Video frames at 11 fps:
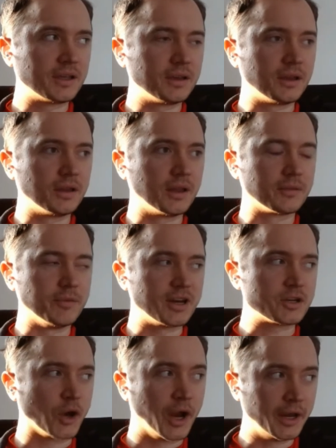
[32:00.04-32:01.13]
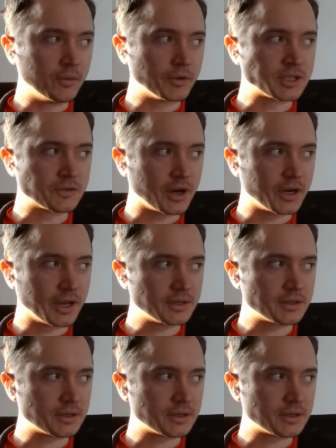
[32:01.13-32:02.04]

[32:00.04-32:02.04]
in like the Mediterranean, which is very nice.